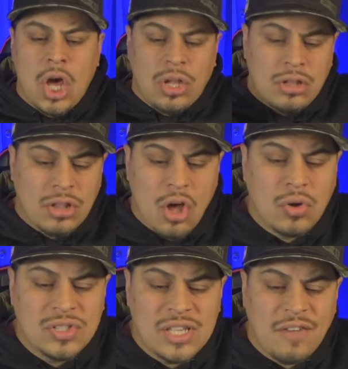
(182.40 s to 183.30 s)

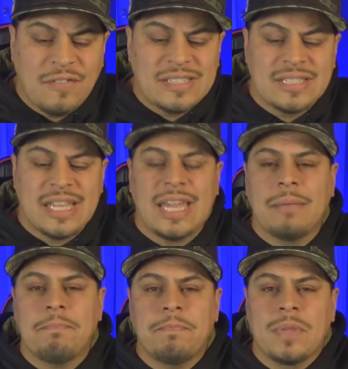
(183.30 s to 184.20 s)
low
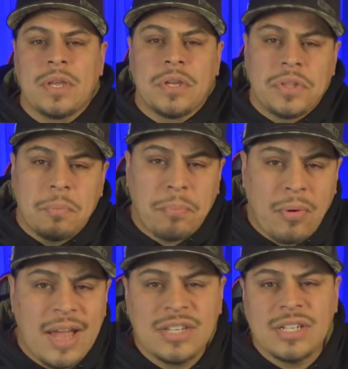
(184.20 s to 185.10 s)
self-esteem,
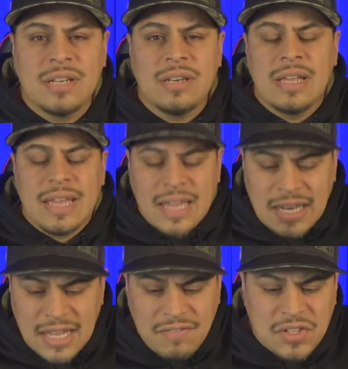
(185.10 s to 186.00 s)
depression,
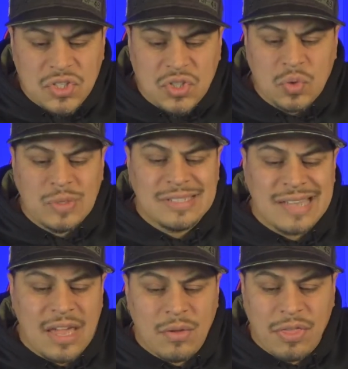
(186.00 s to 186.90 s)
and even
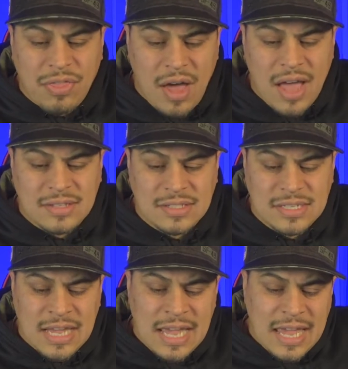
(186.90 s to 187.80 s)
suicidal
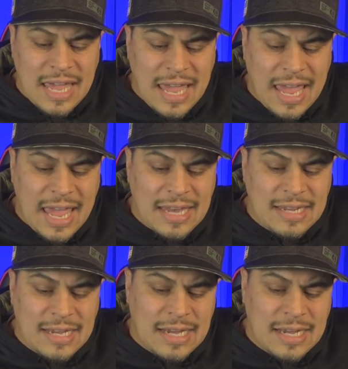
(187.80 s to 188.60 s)
thoughts. And